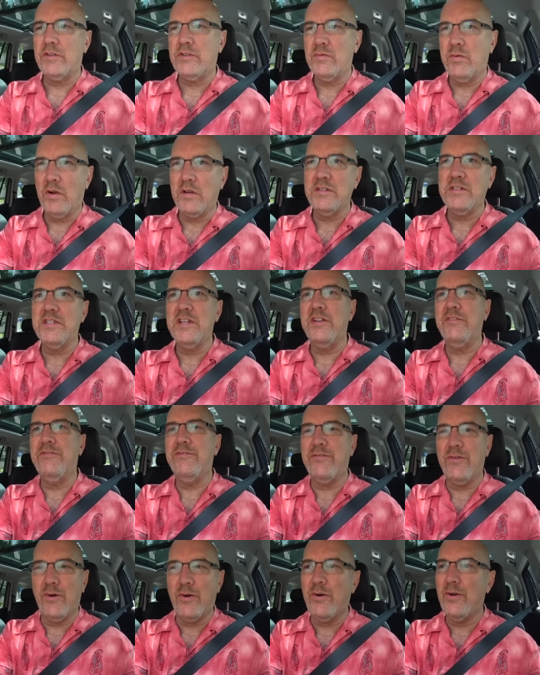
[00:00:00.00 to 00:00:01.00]

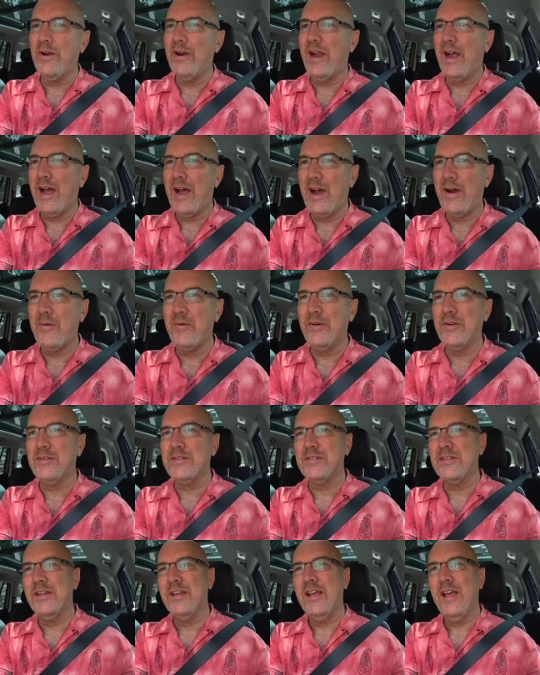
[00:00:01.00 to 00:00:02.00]
24
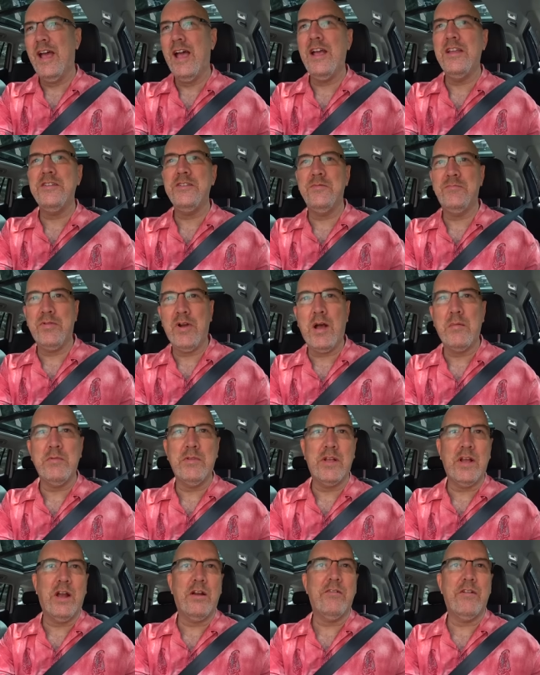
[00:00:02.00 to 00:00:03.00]
hours. As you
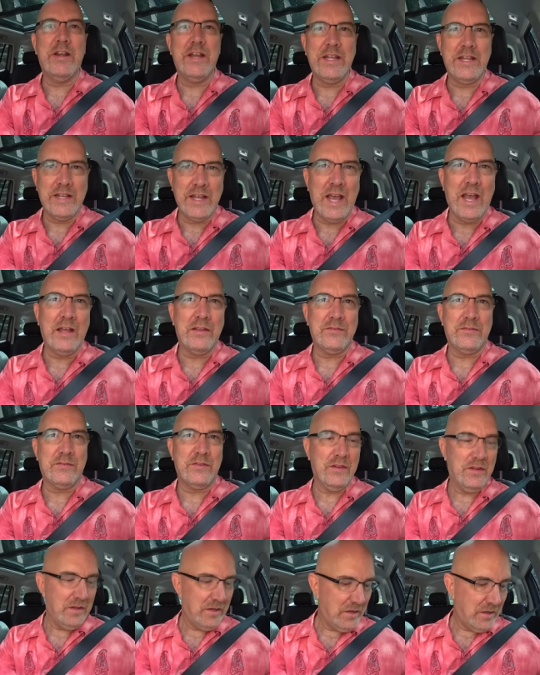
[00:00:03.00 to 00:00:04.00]
probably already guessed,
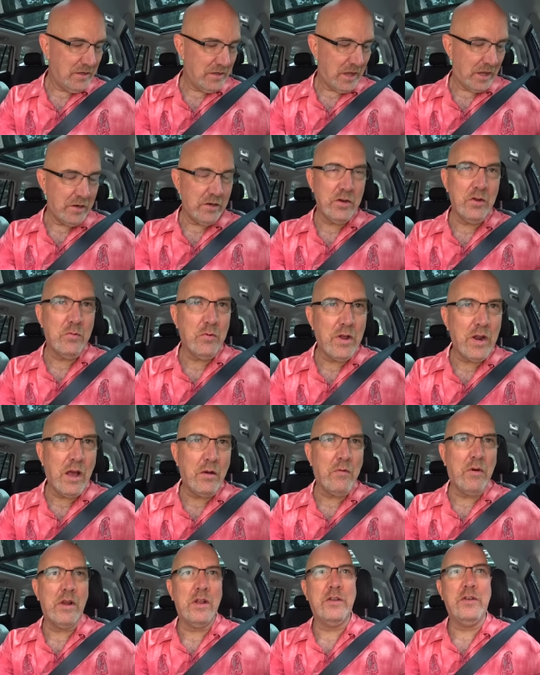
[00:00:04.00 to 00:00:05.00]
I don't know what I
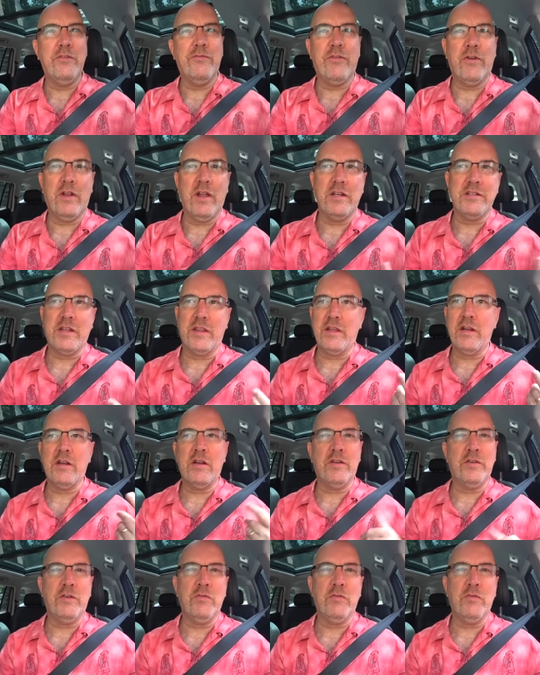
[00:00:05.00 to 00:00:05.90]
wanna do for lunch. I think I'm gonna